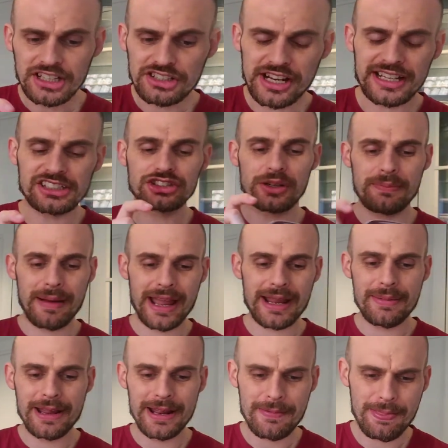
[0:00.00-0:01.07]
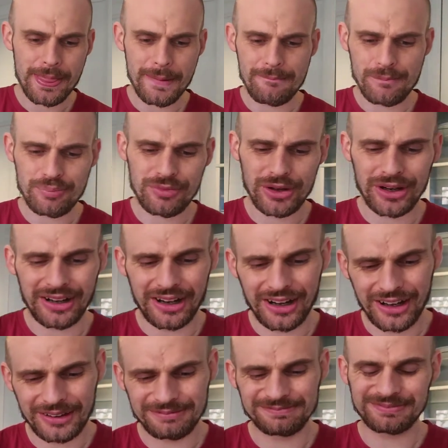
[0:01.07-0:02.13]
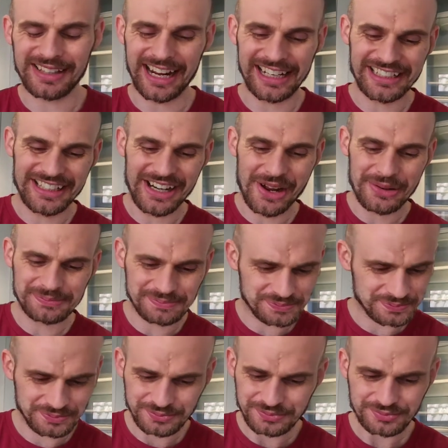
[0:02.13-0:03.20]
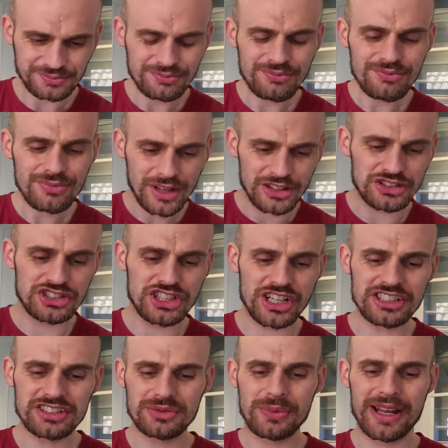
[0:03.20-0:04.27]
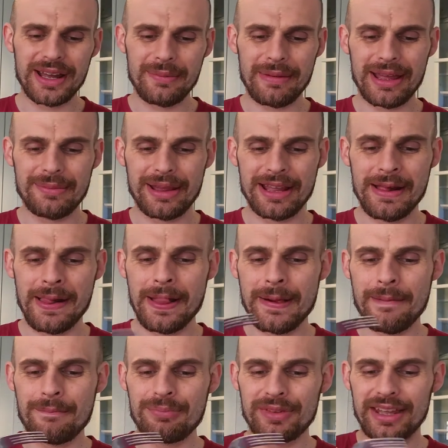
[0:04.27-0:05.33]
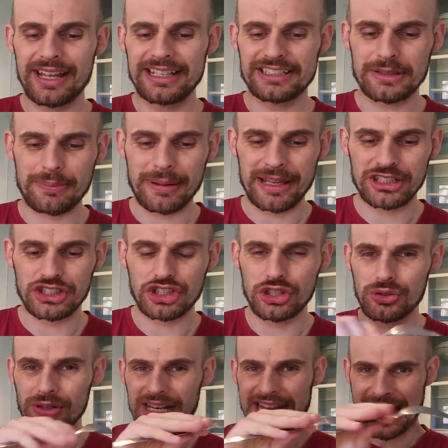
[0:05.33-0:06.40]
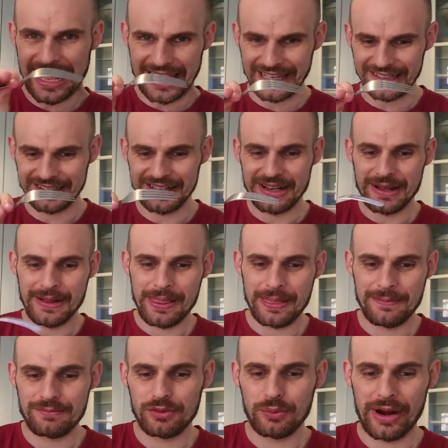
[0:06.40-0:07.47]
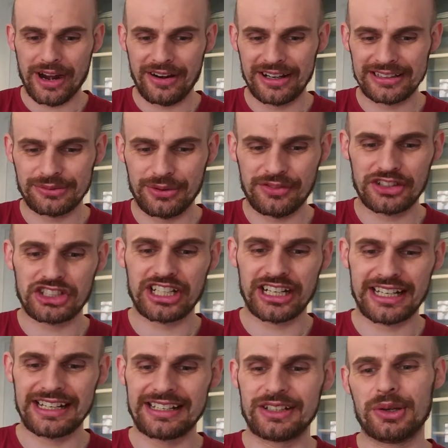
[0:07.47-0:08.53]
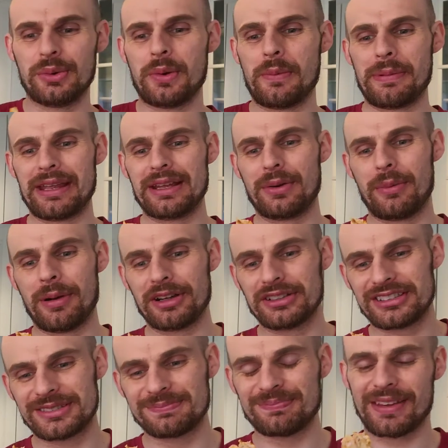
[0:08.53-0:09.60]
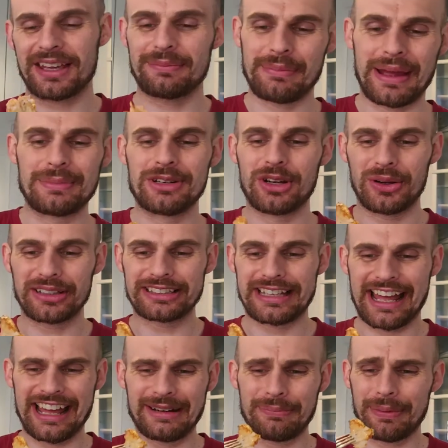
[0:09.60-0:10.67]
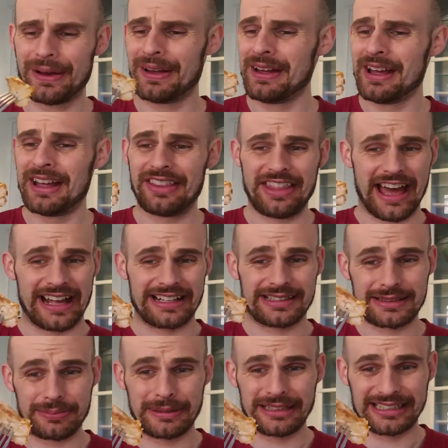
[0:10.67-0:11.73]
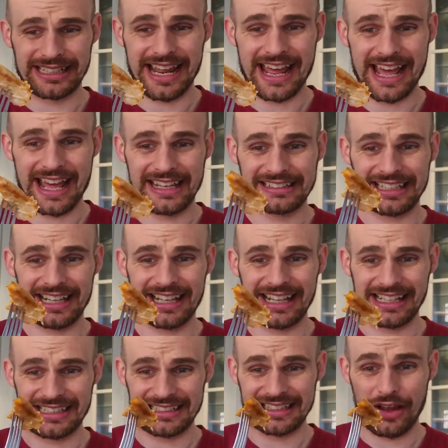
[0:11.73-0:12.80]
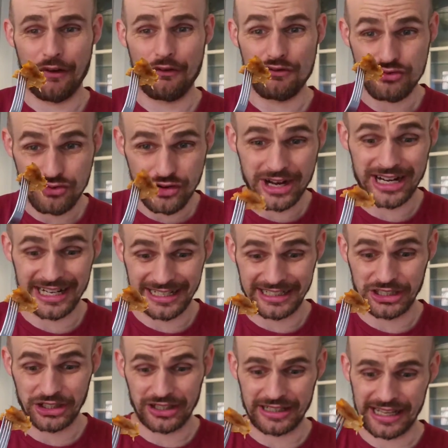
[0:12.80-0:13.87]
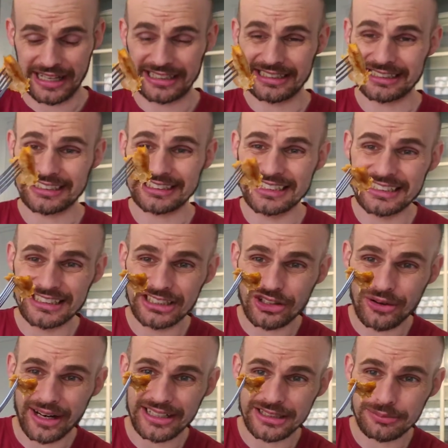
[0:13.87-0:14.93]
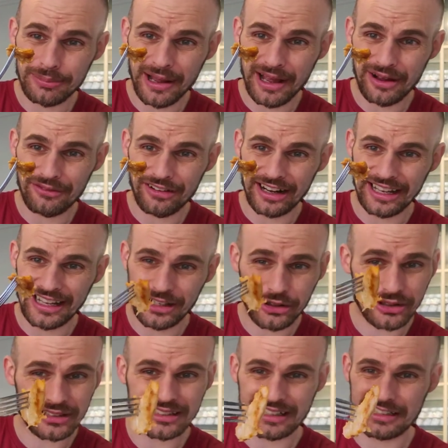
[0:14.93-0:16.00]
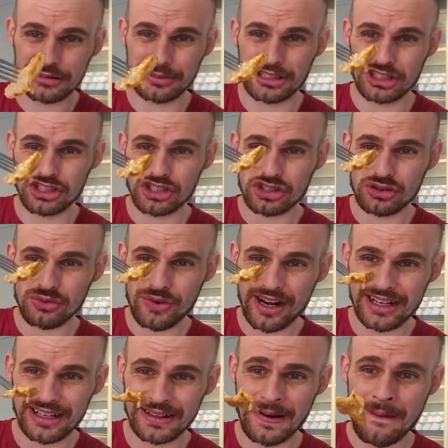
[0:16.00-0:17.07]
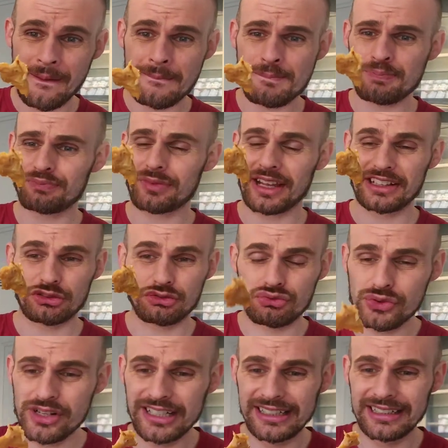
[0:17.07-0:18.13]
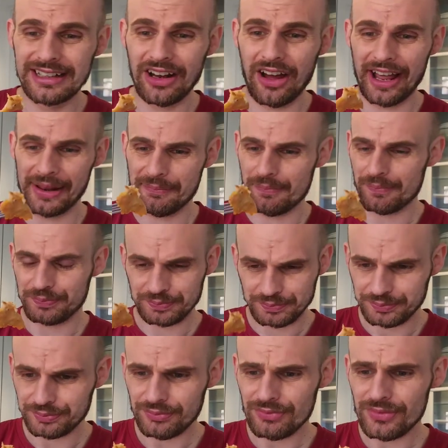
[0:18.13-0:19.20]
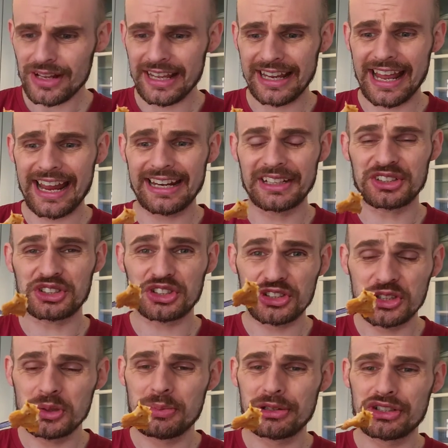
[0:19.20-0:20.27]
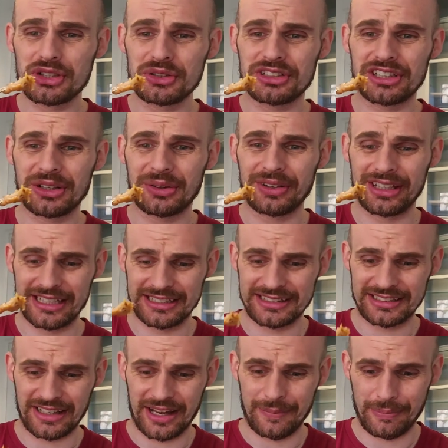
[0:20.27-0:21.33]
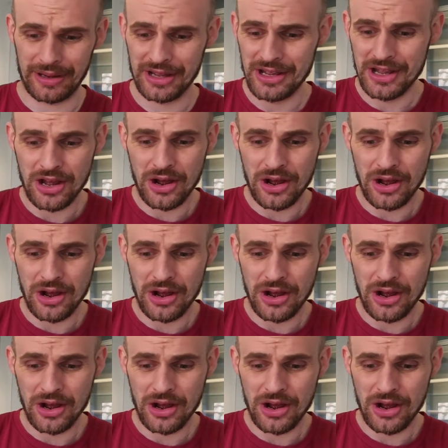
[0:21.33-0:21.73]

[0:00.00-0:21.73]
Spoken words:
Texture maybe, oh, I don't know, just where maybe it's a bit too layered, whereas with a chicken it would be almost maybe not as layered, but that is splitting hairs. It's really good. It disintegrates perfectly. It looks like it's been shredded. It's really light. Again, it's super juicy on the inside, but